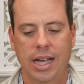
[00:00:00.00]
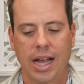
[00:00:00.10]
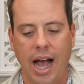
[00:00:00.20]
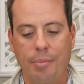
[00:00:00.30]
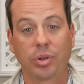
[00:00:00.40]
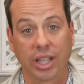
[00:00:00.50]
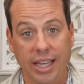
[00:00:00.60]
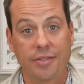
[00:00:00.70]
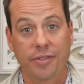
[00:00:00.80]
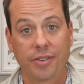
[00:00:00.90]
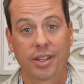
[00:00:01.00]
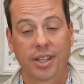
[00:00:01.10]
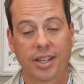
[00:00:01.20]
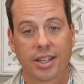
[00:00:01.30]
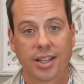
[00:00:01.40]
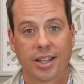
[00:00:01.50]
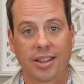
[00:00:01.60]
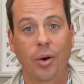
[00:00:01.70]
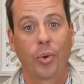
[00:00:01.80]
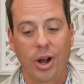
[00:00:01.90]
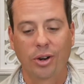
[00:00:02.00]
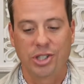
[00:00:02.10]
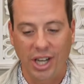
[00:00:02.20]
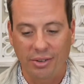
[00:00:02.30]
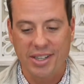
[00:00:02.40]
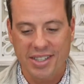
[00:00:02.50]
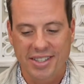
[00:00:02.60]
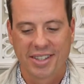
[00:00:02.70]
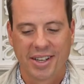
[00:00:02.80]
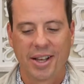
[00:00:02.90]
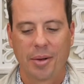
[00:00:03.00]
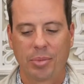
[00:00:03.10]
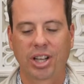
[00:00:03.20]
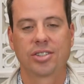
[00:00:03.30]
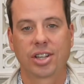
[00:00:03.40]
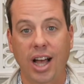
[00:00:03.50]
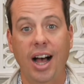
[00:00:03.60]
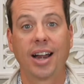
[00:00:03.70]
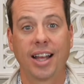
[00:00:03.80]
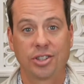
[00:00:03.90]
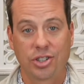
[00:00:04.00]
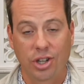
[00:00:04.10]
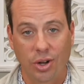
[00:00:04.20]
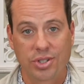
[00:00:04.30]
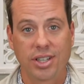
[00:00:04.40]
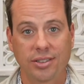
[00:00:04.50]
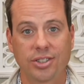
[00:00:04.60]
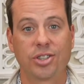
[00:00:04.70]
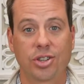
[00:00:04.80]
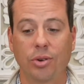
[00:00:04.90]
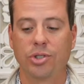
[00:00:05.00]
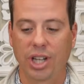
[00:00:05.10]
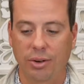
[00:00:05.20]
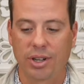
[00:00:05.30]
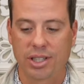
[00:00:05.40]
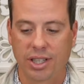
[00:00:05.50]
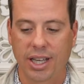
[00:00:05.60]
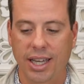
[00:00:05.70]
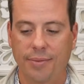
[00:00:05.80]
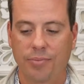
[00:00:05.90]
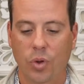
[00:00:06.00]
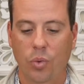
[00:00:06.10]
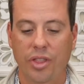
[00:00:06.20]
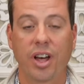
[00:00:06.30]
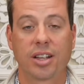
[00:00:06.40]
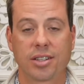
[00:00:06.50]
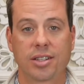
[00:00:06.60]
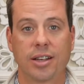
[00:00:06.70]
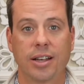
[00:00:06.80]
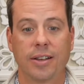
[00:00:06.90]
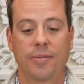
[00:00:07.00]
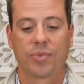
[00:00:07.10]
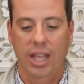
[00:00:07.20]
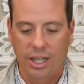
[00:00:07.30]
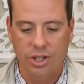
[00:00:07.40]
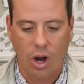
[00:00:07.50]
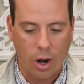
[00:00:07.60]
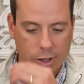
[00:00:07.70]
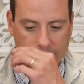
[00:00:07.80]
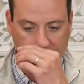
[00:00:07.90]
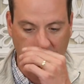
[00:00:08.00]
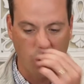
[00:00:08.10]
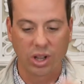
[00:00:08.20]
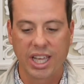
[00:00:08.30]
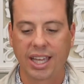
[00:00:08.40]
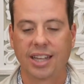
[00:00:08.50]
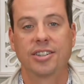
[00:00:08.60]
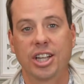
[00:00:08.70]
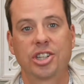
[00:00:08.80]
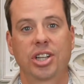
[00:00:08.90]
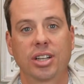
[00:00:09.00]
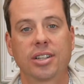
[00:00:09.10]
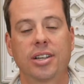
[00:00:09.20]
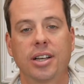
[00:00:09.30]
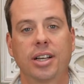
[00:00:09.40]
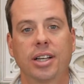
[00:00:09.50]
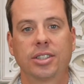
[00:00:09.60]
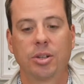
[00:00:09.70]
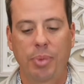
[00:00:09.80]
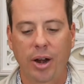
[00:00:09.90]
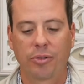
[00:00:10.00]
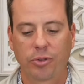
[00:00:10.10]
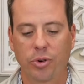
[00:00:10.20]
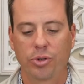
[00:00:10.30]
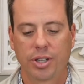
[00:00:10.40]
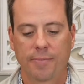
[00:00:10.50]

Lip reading: I believe that we are generous because God has chosen to sow generously with us into hearts poorly conditioned to bear fruit.